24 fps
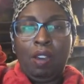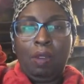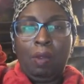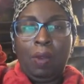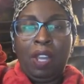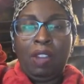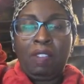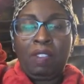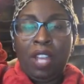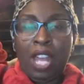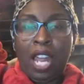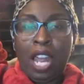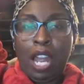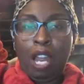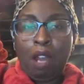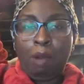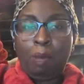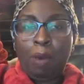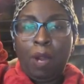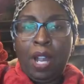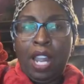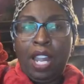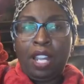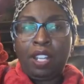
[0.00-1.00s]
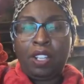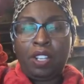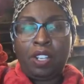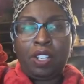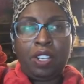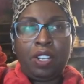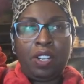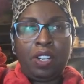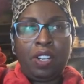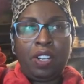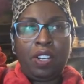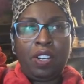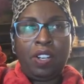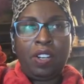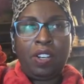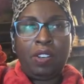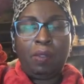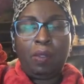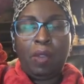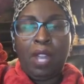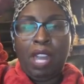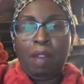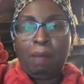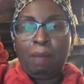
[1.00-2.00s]
we have
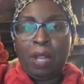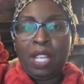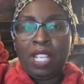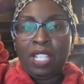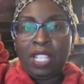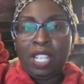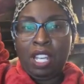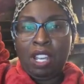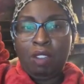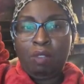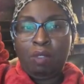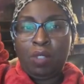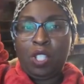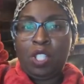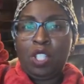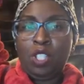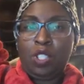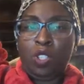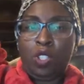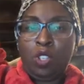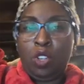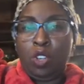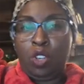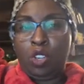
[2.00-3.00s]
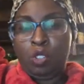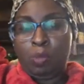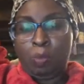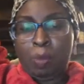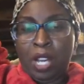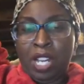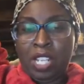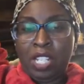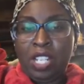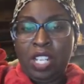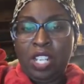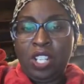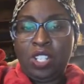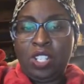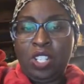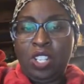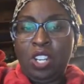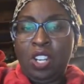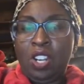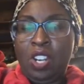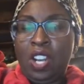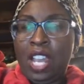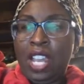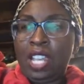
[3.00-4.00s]
chiropractor. We have myself, which is a nurse
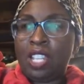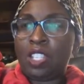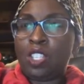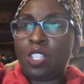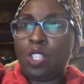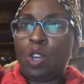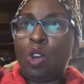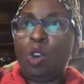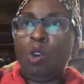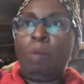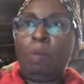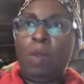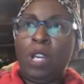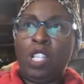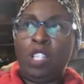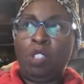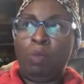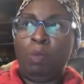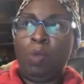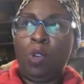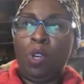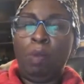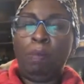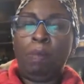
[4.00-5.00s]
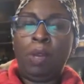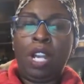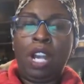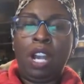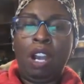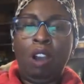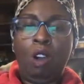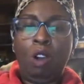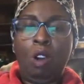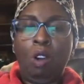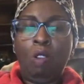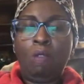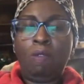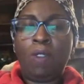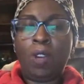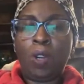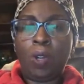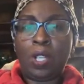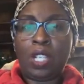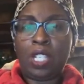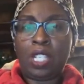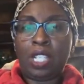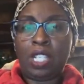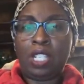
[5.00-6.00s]
practitioner, and so much more. But our whole
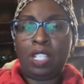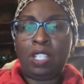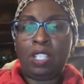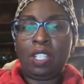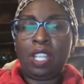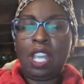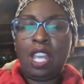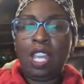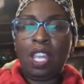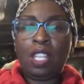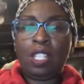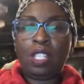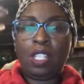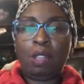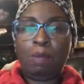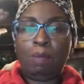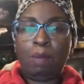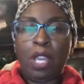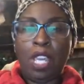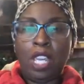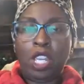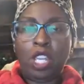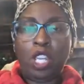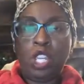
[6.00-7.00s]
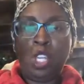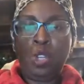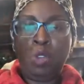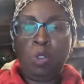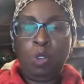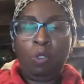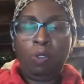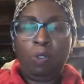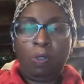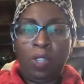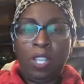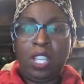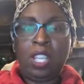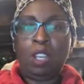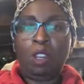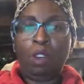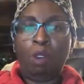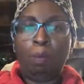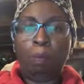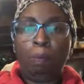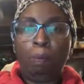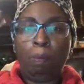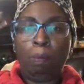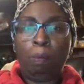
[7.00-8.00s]
focus is to make you
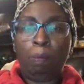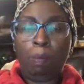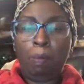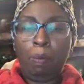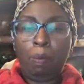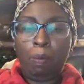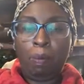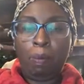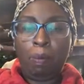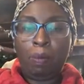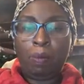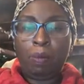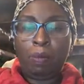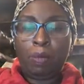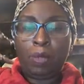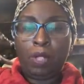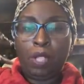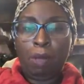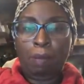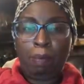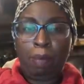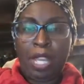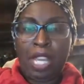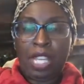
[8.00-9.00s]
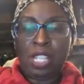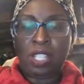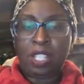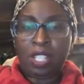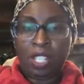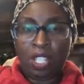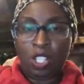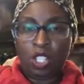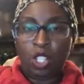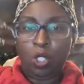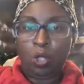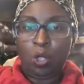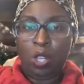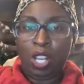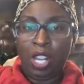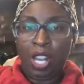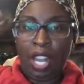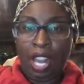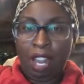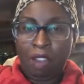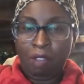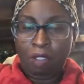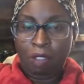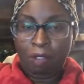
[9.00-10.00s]
feel the best that you can
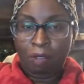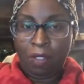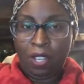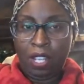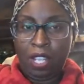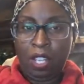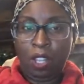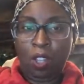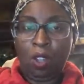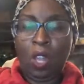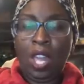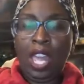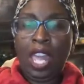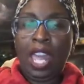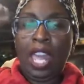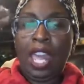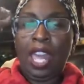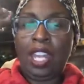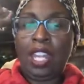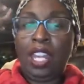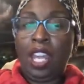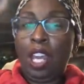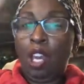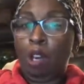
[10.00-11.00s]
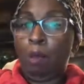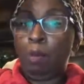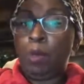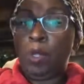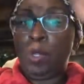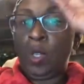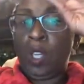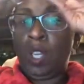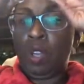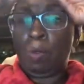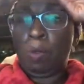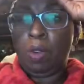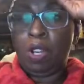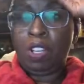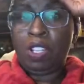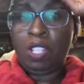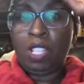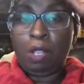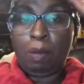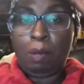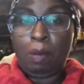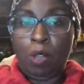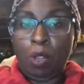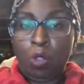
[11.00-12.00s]
ever feel and help you get rid of
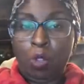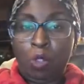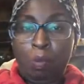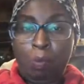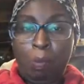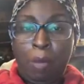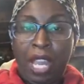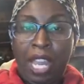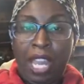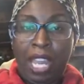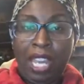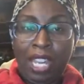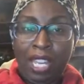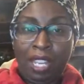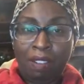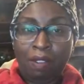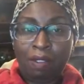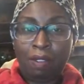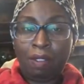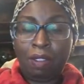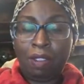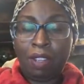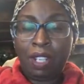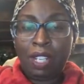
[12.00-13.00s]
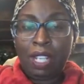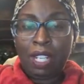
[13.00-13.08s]
some of those pain